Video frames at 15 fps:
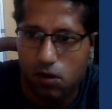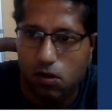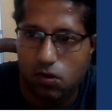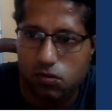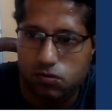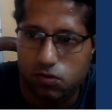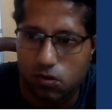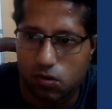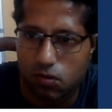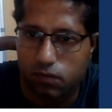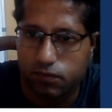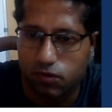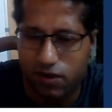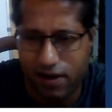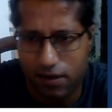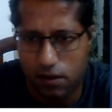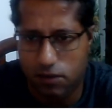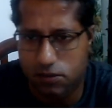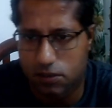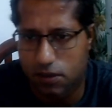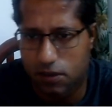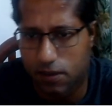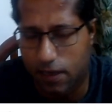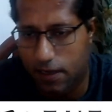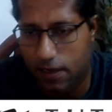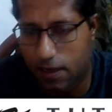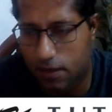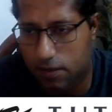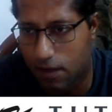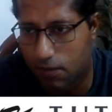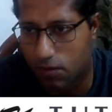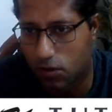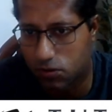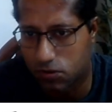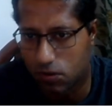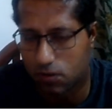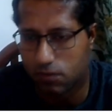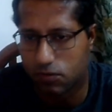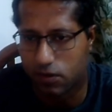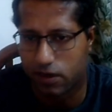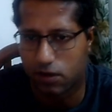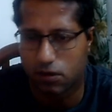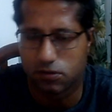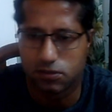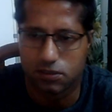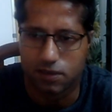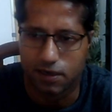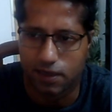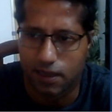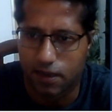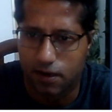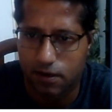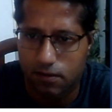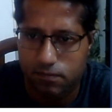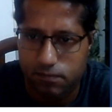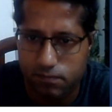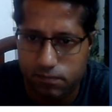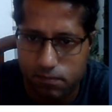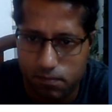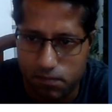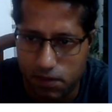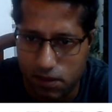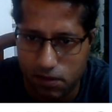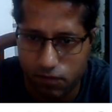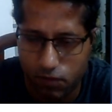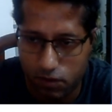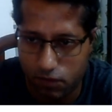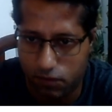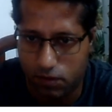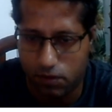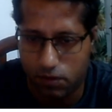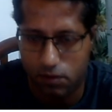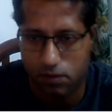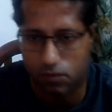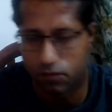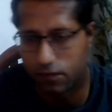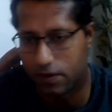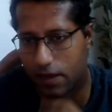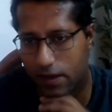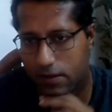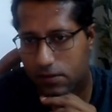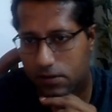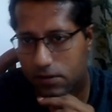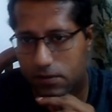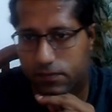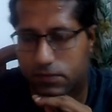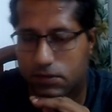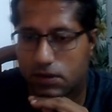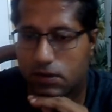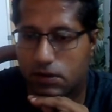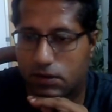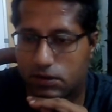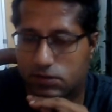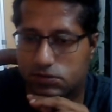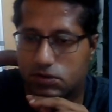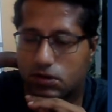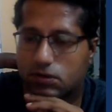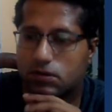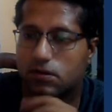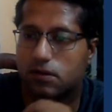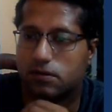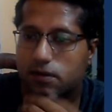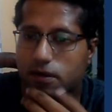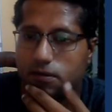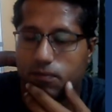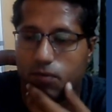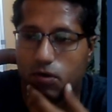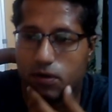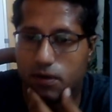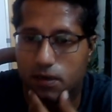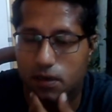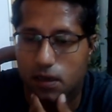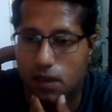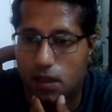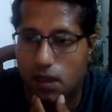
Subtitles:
So you can consider any other name also. You can consider L, B, whatever you feel like. It is not that important.